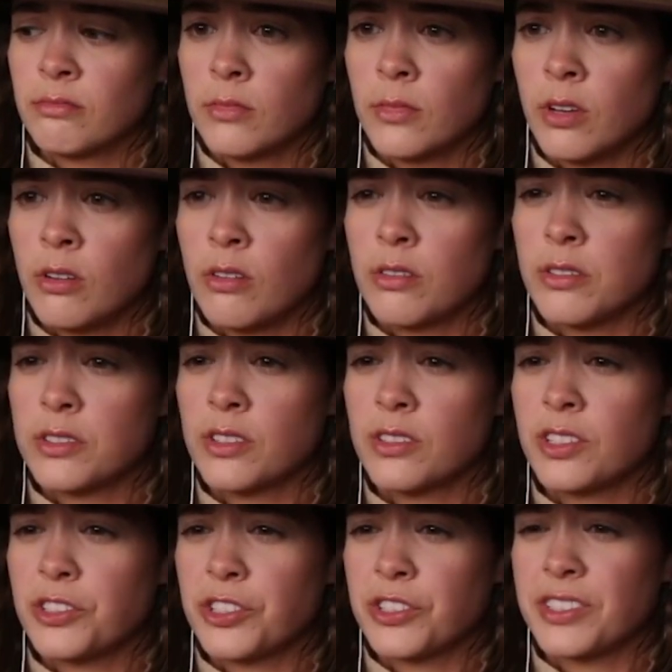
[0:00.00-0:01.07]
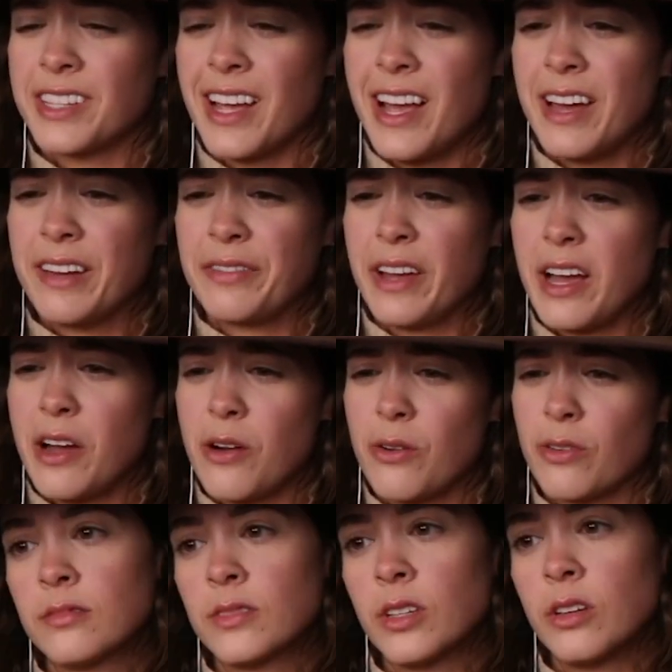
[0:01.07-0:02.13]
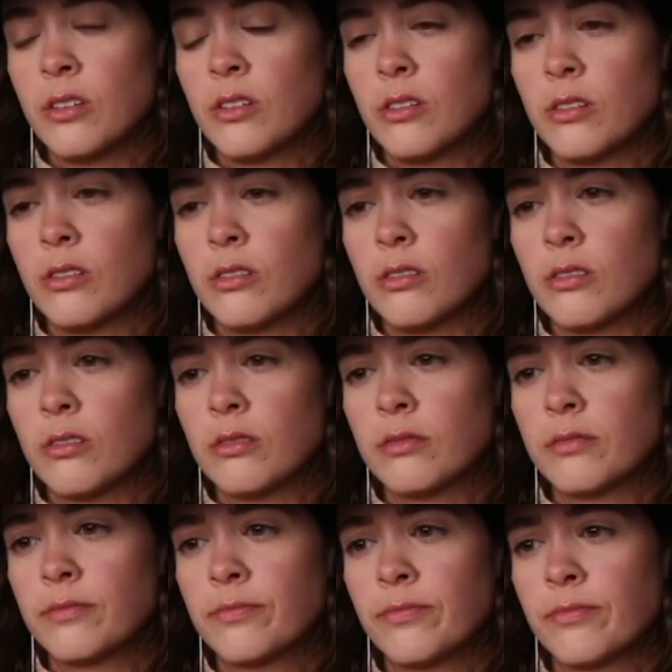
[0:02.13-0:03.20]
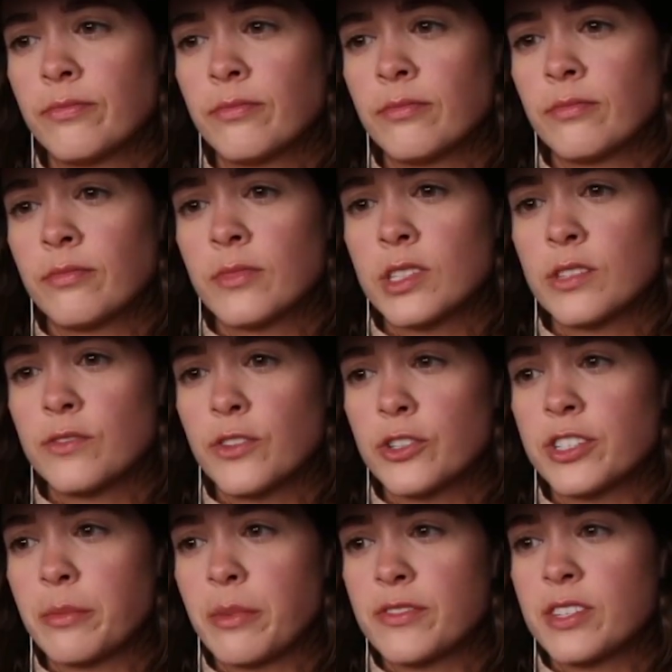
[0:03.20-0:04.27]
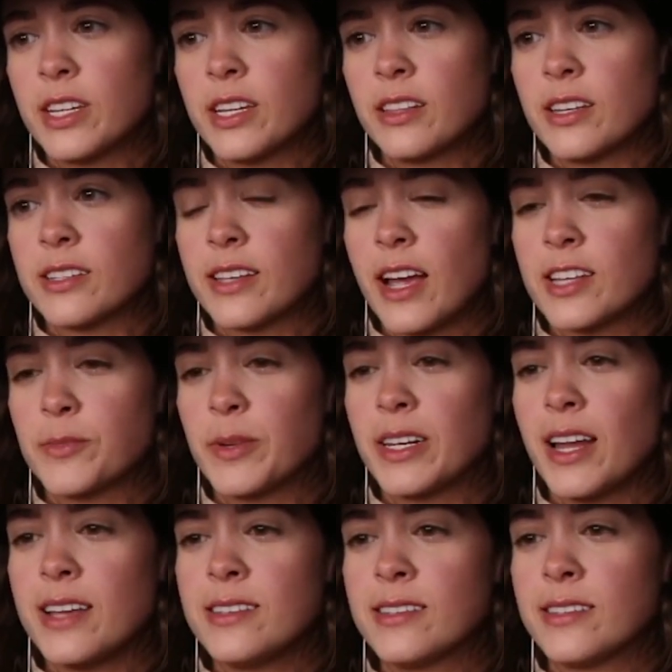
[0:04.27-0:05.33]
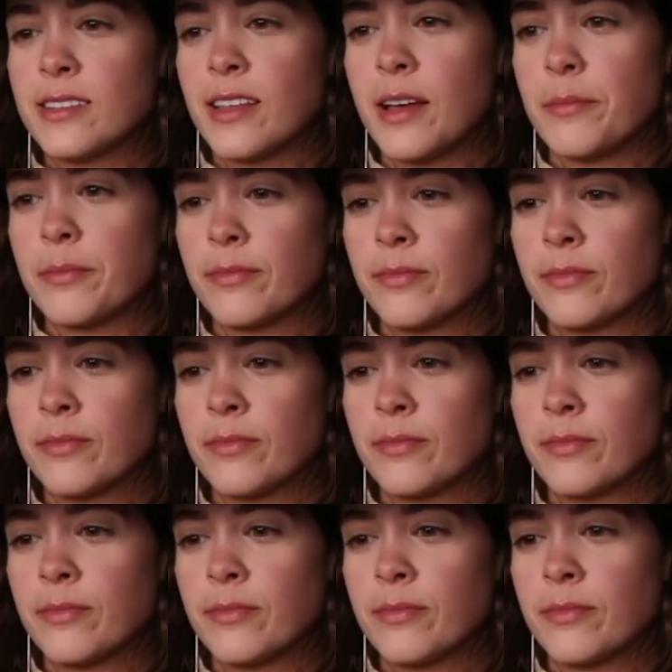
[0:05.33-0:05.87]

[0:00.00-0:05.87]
Oh, this is such a sad vow. Oh. It's the first time I've seen these guys be nice to them.